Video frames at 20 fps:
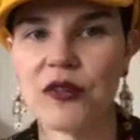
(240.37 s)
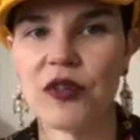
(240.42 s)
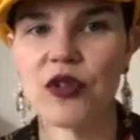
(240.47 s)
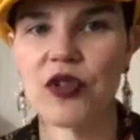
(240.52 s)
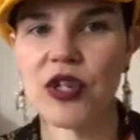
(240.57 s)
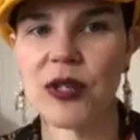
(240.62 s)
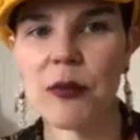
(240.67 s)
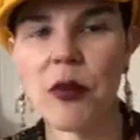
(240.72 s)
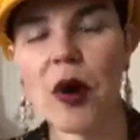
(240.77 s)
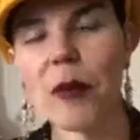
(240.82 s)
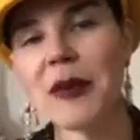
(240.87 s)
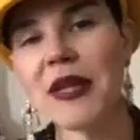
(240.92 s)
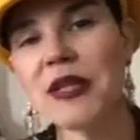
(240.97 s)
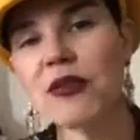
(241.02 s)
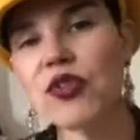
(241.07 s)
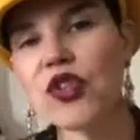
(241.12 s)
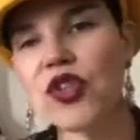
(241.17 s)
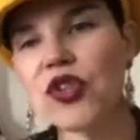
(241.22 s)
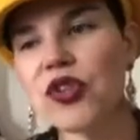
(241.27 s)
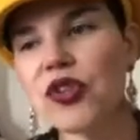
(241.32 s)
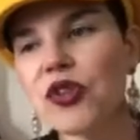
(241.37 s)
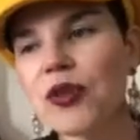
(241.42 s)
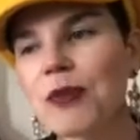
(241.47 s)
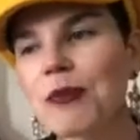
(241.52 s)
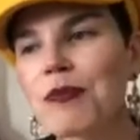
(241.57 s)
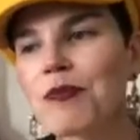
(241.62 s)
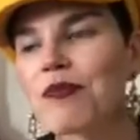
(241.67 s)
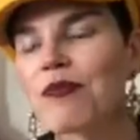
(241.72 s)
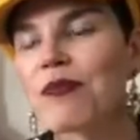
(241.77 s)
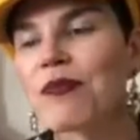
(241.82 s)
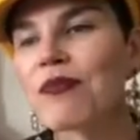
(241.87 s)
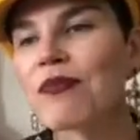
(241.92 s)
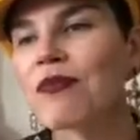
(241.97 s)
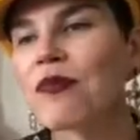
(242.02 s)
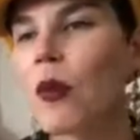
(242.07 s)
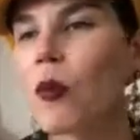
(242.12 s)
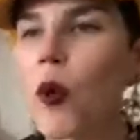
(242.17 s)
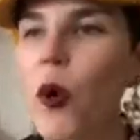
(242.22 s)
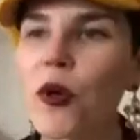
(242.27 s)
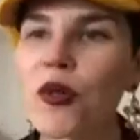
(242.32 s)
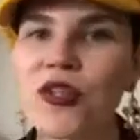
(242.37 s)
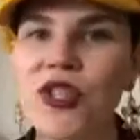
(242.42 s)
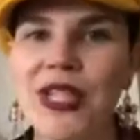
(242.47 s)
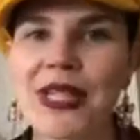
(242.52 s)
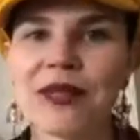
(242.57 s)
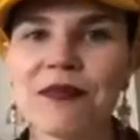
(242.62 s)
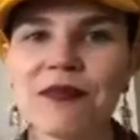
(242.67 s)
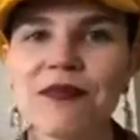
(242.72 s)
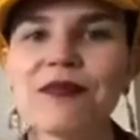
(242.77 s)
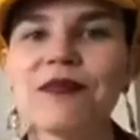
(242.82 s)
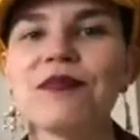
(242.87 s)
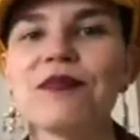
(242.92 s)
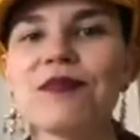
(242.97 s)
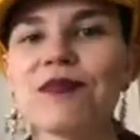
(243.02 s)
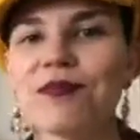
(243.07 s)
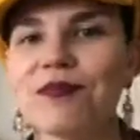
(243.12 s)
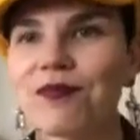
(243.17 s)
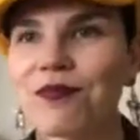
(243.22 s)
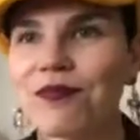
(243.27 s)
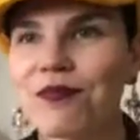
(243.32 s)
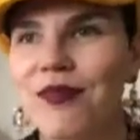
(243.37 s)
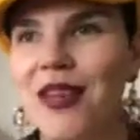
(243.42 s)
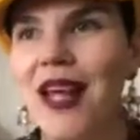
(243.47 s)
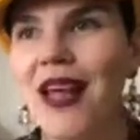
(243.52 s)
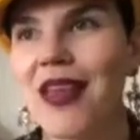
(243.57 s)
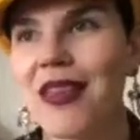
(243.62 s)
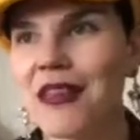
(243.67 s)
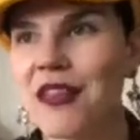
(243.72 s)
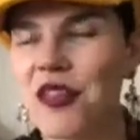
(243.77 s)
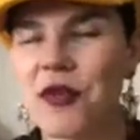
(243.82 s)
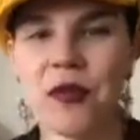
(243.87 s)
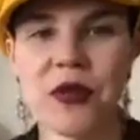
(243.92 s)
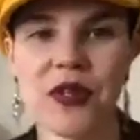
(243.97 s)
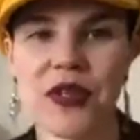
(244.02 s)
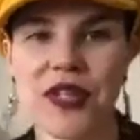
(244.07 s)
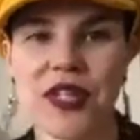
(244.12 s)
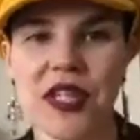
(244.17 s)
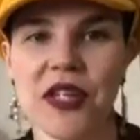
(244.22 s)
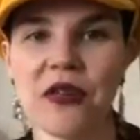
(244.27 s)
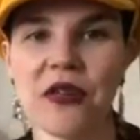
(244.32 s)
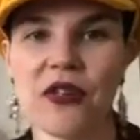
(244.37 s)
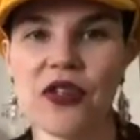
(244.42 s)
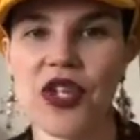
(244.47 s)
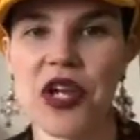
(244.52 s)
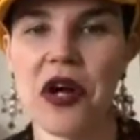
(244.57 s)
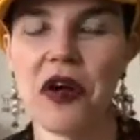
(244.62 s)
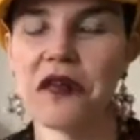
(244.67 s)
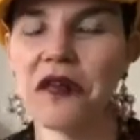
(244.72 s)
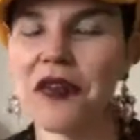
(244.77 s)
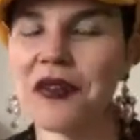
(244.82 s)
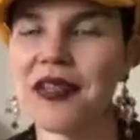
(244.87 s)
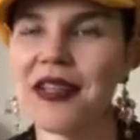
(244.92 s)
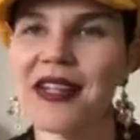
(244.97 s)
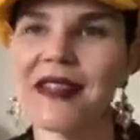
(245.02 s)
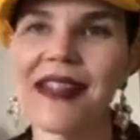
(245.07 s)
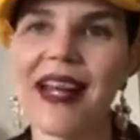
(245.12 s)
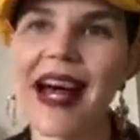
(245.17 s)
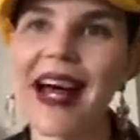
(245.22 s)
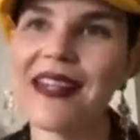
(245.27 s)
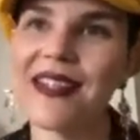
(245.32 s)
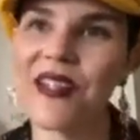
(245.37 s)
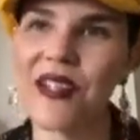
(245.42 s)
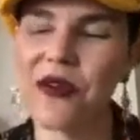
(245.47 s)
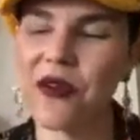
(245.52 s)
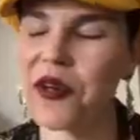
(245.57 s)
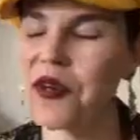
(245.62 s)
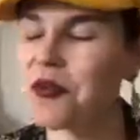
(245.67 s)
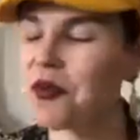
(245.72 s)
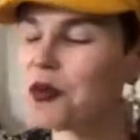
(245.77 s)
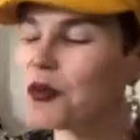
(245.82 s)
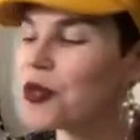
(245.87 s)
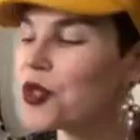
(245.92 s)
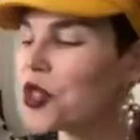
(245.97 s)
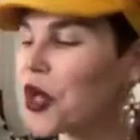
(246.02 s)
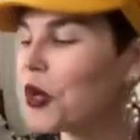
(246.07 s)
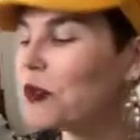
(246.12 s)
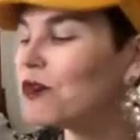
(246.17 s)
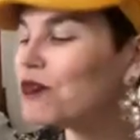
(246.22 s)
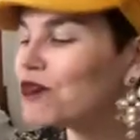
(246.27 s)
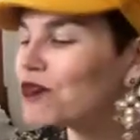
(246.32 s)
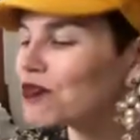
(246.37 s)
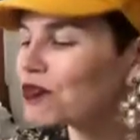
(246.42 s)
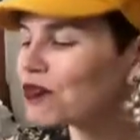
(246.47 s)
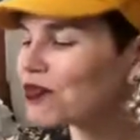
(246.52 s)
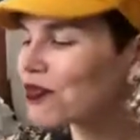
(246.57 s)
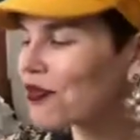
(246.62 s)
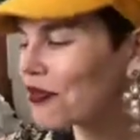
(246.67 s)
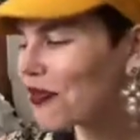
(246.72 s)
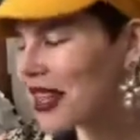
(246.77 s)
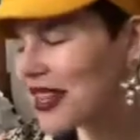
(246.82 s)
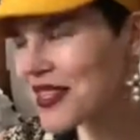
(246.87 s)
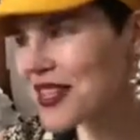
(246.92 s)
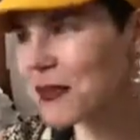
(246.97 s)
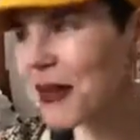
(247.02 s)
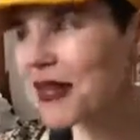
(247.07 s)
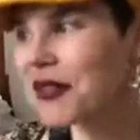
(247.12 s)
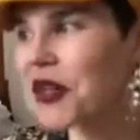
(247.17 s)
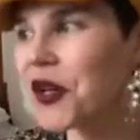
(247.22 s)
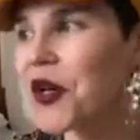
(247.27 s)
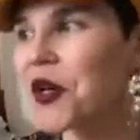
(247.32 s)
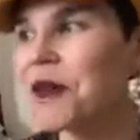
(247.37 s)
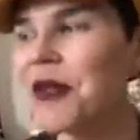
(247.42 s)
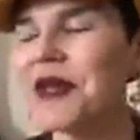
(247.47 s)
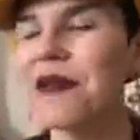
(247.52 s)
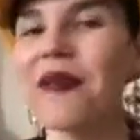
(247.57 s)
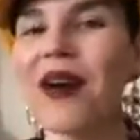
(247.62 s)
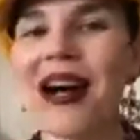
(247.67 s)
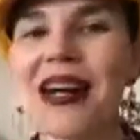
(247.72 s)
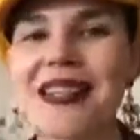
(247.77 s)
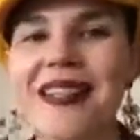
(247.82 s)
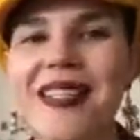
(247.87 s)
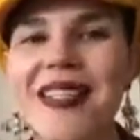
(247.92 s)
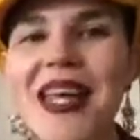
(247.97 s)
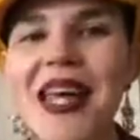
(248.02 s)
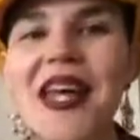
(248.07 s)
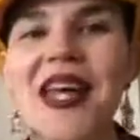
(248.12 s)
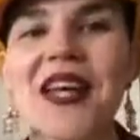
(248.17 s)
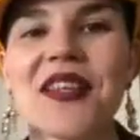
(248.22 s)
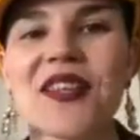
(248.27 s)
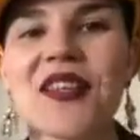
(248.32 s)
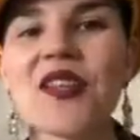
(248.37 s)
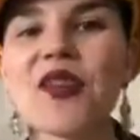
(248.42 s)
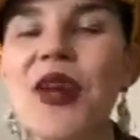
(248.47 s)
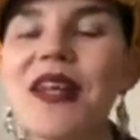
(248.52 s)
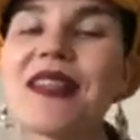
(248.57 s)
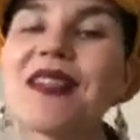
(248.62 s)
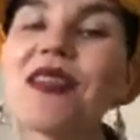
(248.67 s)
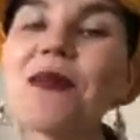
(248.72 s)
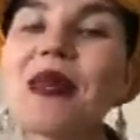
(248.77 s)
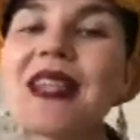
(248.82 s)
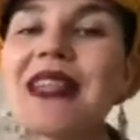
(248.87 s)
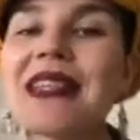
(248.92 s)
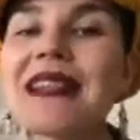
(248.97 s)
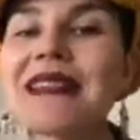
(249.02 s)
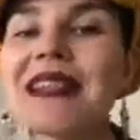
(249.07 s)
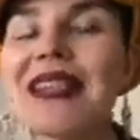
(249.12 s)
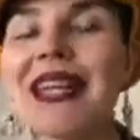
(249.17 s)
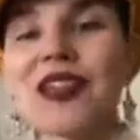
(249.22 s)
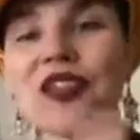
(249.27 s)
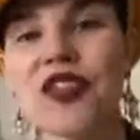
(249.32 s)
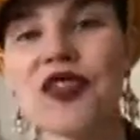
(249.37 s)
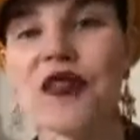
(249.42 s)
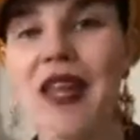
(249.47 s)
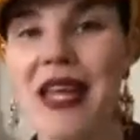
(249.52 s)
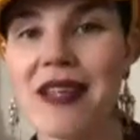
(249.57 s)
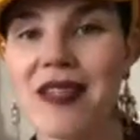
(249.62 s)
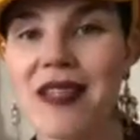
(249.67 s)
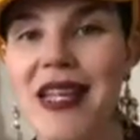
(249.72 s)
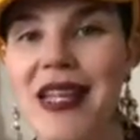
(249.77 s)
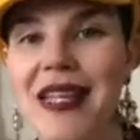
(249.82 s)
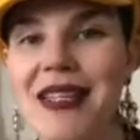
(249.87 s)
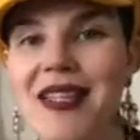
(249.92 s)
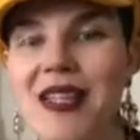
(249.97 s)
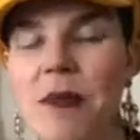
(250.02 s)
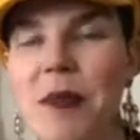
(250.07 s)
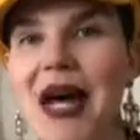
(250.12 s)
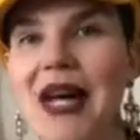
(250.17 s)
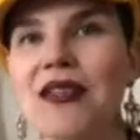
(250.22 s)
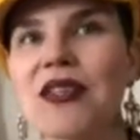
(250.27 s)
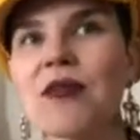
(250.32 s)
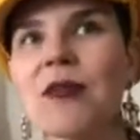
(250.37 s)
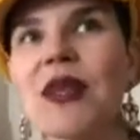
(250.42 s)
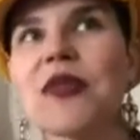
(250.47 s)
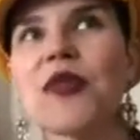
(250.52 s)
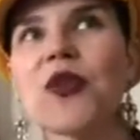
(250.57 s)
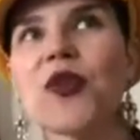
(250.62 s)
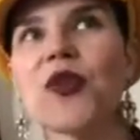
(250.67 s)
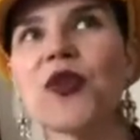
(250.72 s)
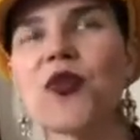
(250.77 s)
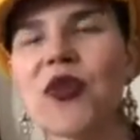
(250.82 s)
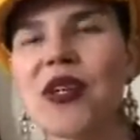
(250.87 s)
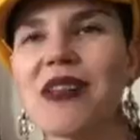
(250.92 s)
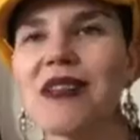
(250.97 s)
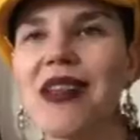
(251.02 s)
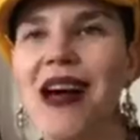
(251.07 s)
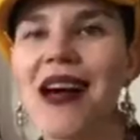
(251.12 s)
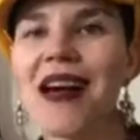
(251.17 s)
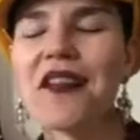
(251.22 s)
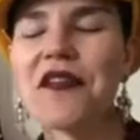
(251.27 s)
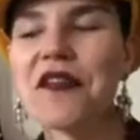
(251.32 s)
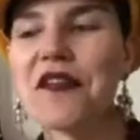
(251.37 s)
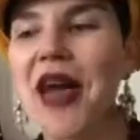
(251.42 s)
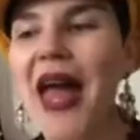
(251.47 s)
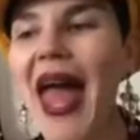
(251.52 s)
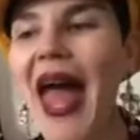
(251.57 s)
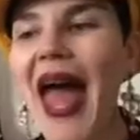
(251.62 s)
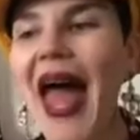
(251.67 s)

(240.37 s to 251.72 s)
of usually pop into, walked in, this book is sitting on the shelf. I was like, that is incredible. So Samantha Irby writes, this is great. This is basically a collection of essays about Samantha's real life.